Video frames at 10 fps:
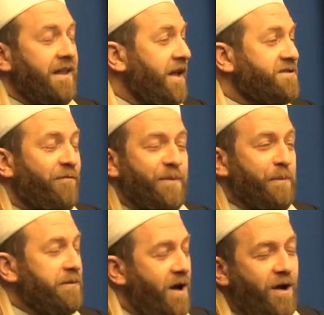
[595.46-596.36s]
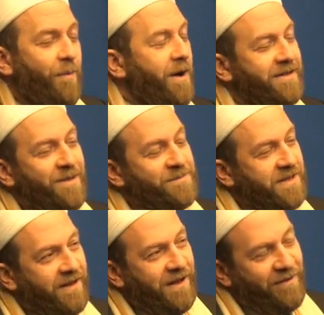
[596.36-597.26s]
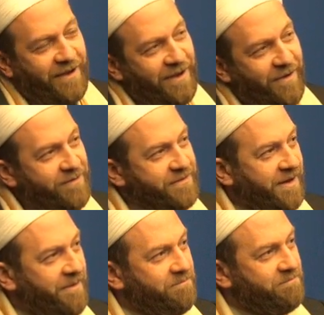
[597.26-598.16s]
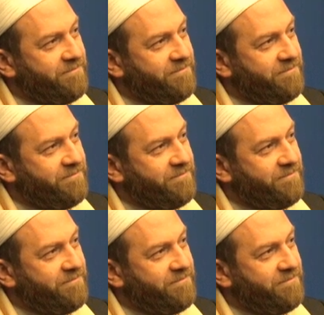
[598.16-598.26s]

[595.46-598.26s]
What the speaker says: Lots of people talk about him sallallahu alayhi wa sallam.